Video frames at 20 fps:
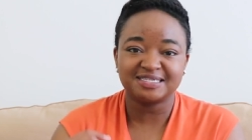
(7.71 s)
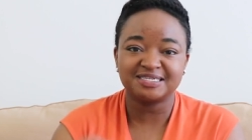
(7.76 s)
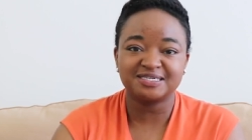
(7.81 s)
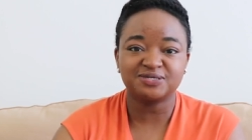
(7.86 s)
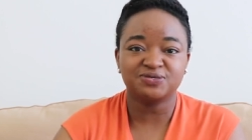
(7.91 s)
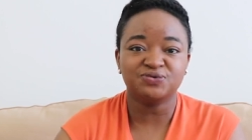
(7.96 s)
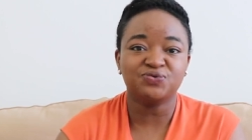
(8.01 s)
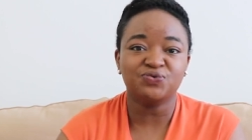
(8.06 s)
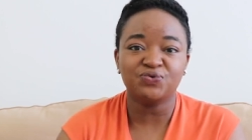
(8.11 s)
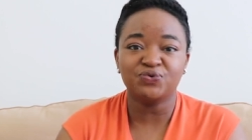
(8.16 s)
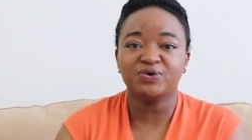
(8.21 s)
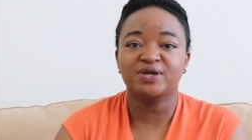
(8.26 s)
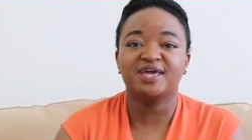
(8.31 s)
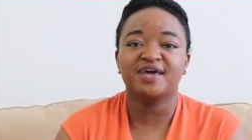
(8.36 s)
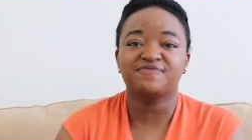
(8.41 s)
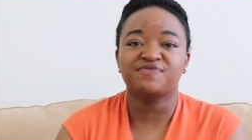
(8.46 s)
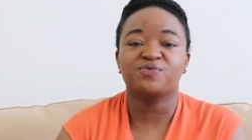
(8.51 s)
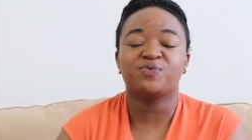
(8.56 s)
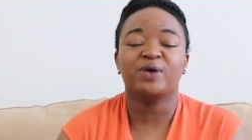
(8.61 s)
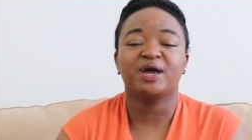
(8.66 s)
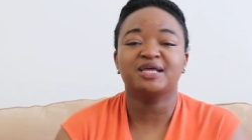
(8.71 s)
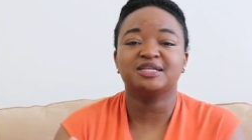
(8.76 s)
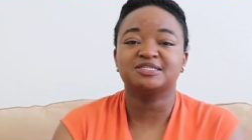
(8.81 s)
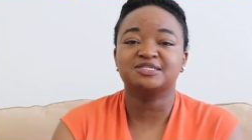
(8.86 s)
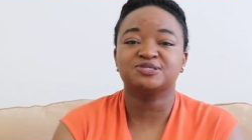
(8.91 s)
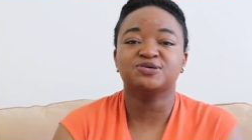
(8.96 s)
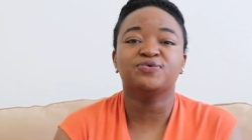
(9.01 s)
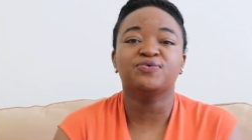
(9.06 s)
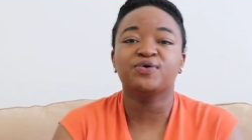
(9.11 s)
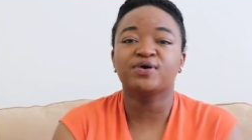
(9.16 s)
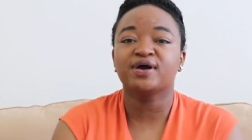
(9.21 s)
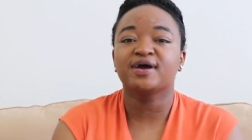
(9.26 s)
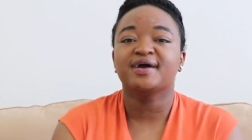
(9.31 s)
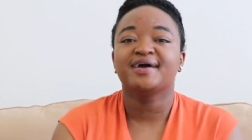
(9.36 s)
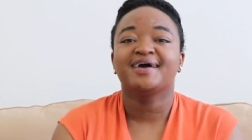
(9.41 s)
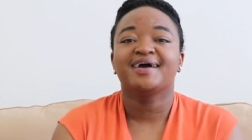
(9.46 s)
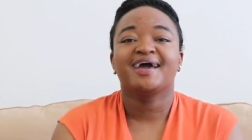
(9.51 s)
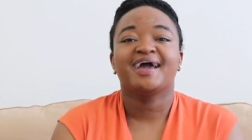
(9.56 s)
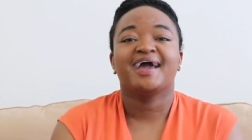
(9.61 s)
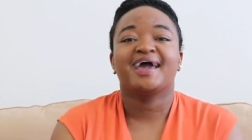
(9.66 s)
school giveaway tour,
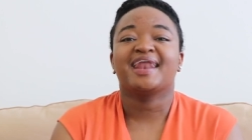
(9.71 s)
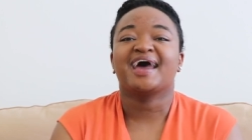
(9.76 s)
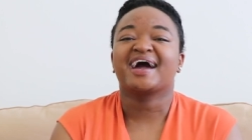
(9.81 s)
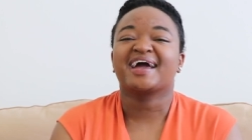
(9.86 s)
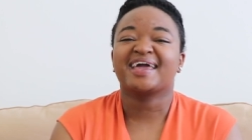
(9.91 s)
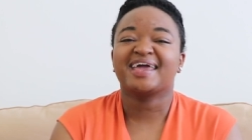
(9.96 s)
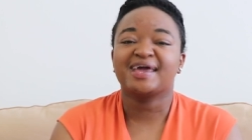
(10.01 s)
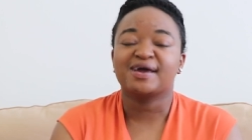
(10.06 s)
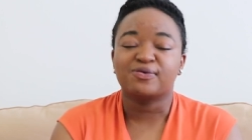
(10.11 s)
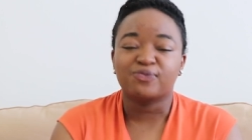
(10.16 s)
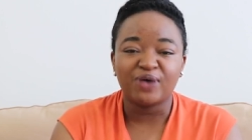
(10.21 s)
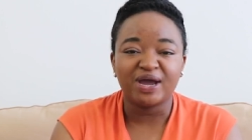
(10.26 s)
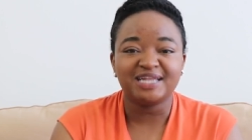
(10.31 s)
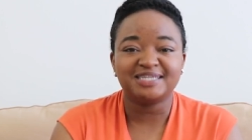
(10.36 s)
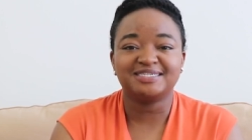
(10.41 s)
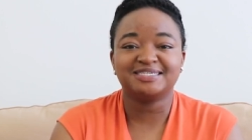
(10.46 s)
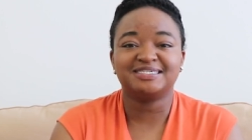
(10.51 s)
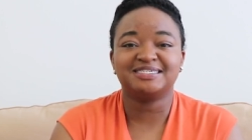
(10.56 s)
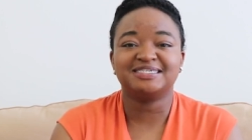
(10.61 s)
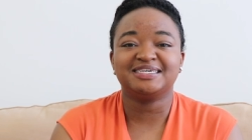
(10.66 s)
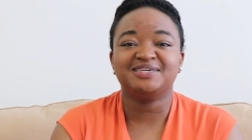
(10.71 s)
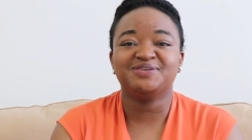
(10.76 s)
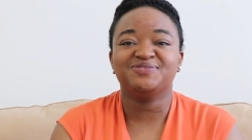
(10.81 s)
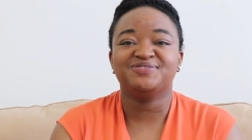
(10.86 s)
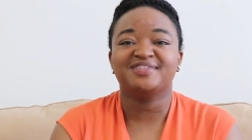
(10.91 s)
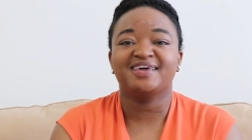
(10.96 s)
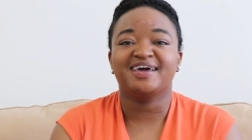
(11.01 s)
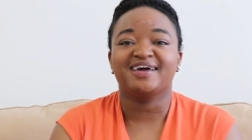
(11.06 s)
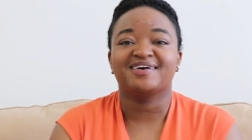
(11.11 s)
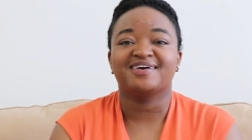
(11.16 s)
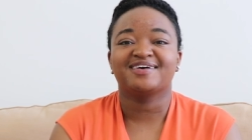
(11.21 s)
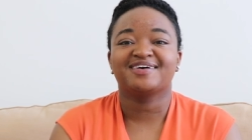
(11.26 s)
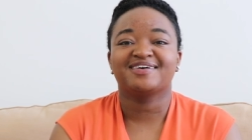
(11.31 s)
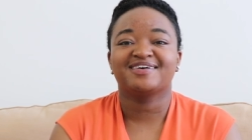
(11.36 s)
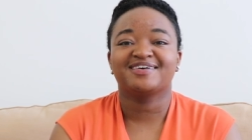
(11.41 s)
and I can't wait to see you there.